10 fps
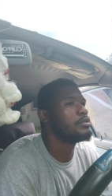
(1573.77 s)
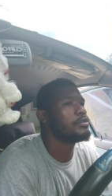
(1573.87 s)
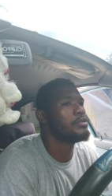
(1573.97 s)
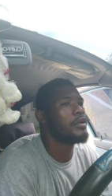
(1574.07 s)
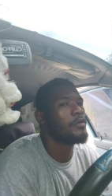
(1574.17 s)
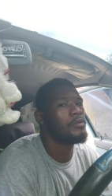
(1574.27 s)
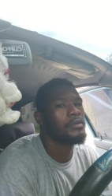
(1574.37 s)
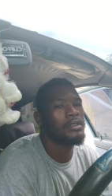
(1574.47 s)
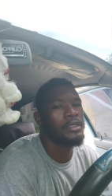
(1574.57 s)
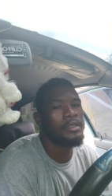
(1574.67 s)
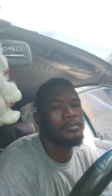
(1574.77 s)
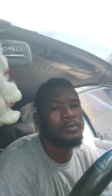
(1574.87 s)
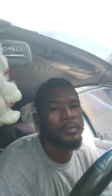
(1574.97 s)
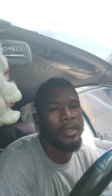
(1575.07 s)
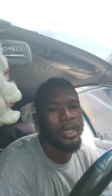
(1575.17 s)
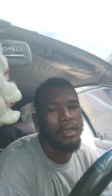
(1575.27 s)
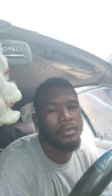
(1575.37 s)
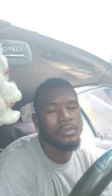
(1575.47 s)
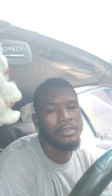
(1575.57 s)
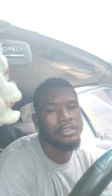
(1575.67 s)
to you know um, make
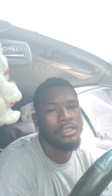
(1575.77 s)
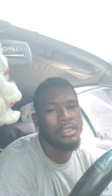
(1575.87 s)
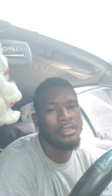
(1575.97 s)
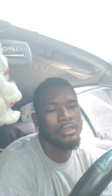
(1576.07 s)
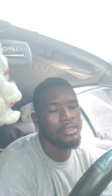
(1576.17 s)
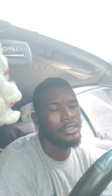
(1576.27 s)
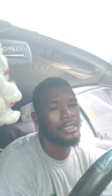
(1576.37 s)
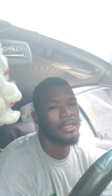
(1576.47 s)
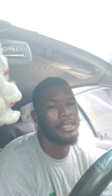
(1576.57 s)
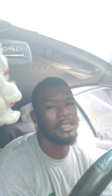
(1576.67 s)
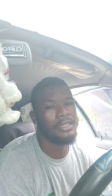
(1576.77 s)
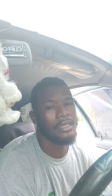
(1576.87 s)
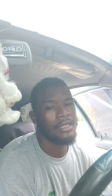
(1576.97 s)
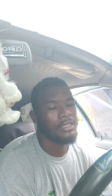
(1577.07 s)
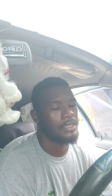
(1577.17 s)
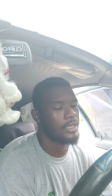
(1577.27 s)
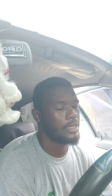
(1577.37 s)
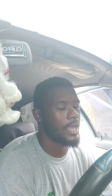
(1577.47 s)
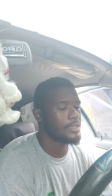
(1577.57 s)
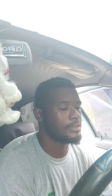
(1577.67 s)
a shield that the heat that
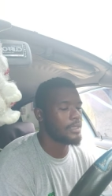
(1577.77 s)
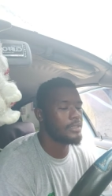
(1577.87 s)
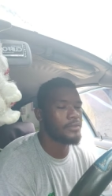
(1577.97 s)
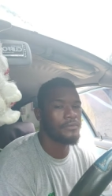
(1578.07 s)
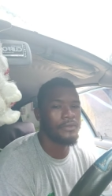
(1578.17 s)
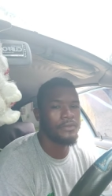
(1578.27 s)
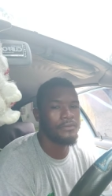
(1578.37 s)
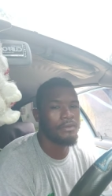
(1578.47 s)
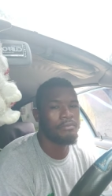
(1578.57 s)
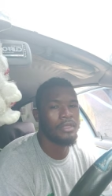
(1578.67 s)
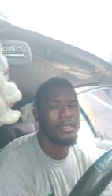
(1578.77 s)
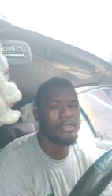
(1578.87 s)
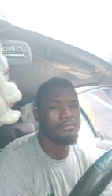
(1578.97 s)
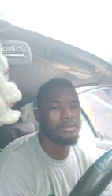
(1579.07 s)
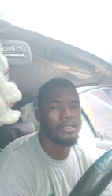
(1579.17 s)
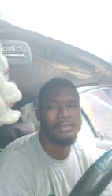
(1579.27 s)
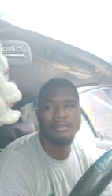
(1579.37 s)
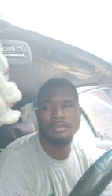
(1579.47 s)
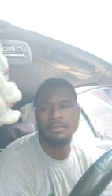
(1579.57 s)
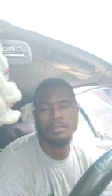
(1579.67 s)
can isolate the filter from the heat
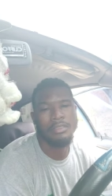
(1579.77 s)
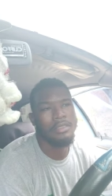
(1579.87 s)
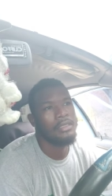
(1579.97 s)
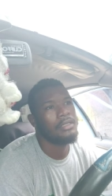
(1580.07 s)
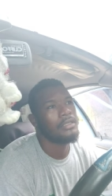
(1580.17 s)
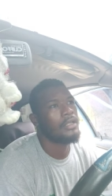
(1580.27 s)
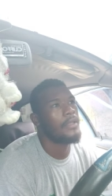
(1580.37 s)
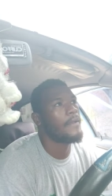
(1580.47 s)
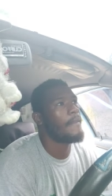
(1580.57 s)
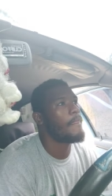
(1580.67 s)
doesn't yeah